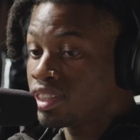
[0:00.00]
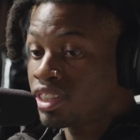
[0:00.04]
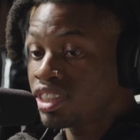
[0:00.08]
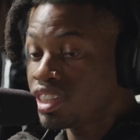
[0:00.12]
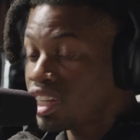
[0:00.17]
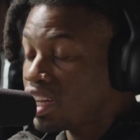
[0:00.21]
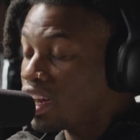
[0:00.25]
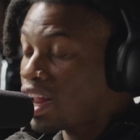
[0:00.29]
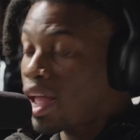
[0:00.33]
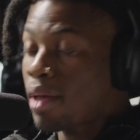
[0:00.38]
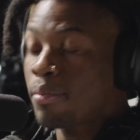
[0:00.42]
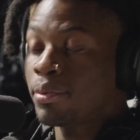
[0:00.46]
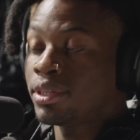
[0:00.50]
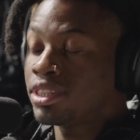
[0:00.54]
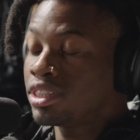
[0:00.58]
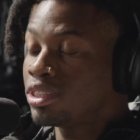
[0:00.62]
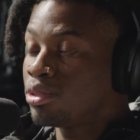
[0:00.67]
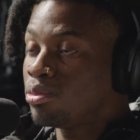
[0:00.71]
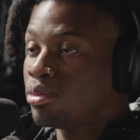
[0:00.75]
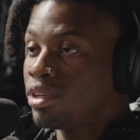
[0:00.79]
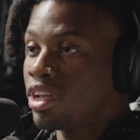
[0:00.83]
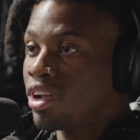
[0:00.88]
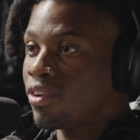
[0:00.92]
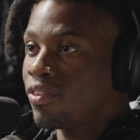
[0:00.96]
Shit happens
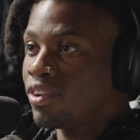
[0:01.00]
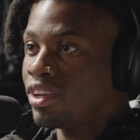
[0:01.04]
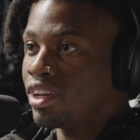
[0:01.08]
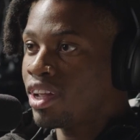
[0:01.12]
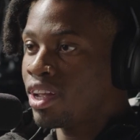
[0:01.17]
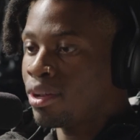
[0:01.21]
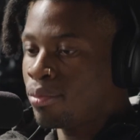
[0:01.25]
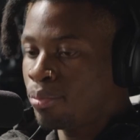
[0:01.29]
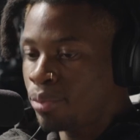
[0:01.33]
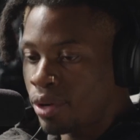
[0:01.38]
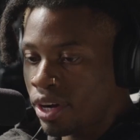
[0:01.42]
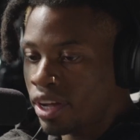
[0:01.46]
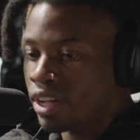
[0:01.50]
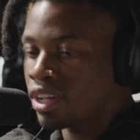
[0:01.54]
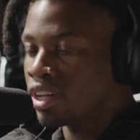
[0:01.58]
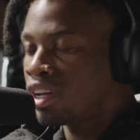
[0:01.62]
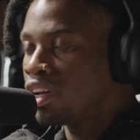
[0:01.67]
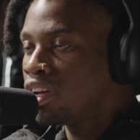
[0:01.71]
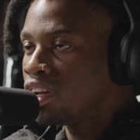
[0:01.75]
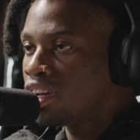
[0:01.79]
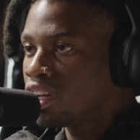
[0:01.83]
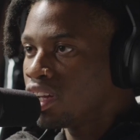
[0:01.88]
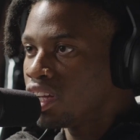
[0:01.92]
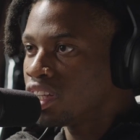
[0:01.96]
to me every day. But
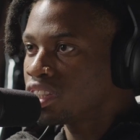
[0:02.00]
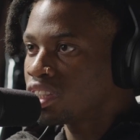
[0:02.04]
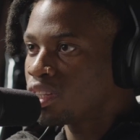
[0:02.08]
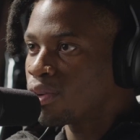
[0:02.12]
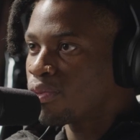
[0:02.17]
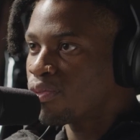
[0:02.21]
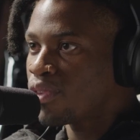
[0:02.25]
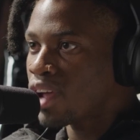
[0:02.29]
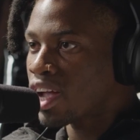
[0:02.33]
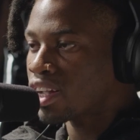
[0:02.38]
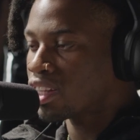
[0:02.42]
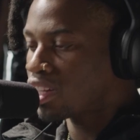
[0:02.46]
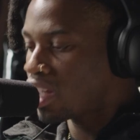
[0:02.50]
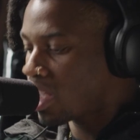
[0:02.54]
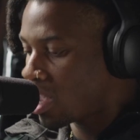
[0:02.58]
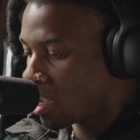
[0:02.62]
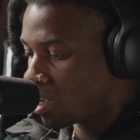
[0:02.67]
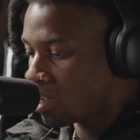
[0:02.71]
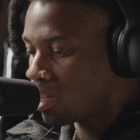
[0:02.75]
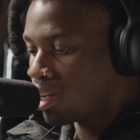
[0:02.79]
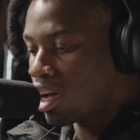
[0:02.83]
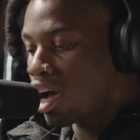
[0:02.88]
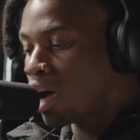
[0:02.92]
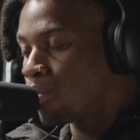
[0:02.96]
it's the fact
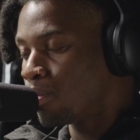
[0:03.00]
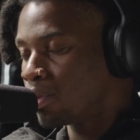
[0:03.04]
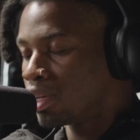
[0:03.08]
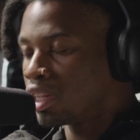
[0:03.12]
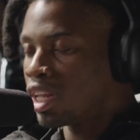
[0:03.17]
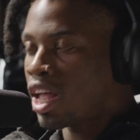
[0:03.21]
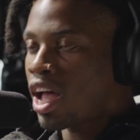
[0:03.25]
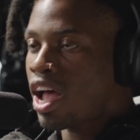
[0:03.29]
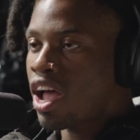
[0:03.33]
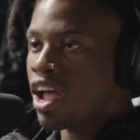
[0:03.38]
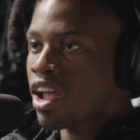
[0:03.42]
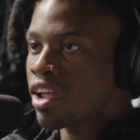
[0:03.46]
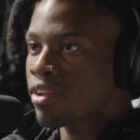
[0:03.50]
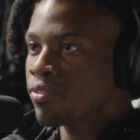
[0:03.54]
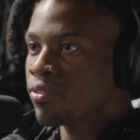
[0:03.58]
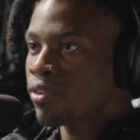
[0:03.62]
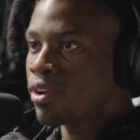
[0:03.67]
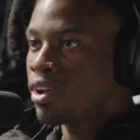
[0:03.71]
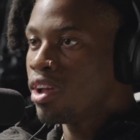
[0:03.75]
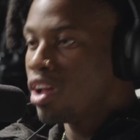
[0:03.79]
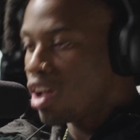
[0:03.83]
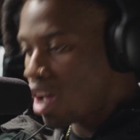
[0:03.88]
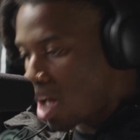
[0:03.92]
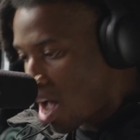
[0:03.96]
that I'm alive.
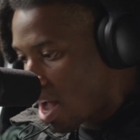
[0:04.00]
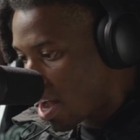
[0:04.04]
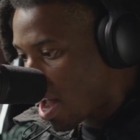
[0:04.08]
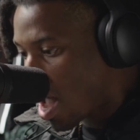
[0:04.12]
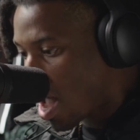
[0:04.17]
I